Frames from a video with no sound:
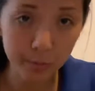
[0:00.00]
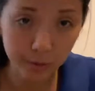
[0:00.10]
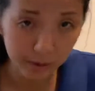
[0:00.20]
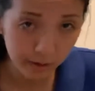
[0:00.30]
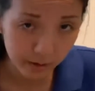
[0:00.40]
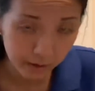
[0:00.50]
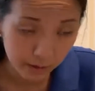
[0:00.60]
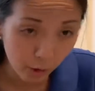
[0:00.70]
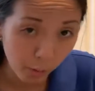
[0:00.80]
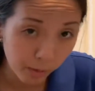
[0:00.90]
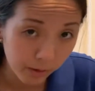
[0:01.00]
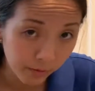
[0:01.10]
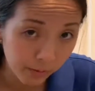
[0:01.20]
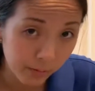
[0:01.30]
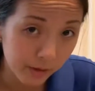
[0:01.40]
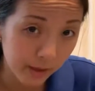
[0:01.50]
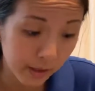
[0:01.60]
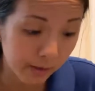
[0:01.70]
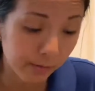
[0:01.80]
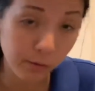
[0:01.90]
we open it from
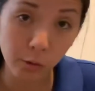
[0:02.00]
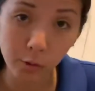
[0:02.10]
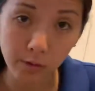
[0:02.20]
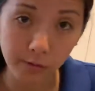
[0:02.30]
the floor